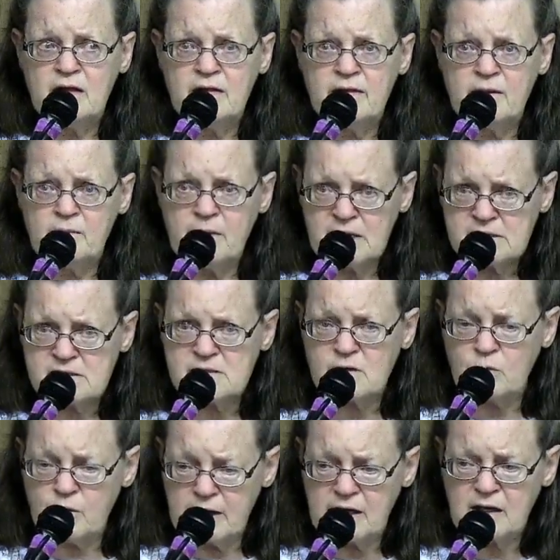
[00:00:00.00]
the best that
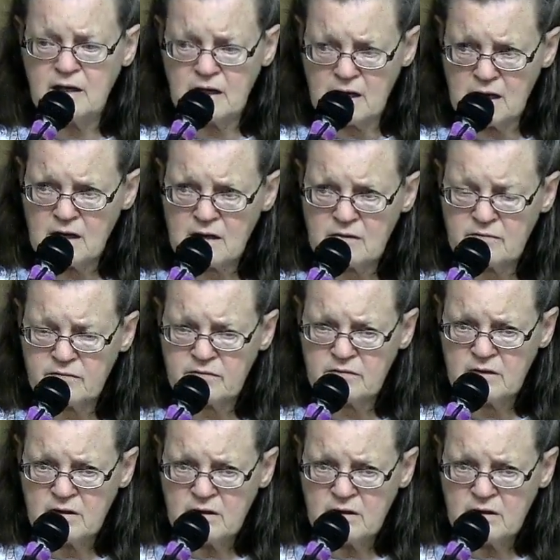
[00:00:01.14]
we can give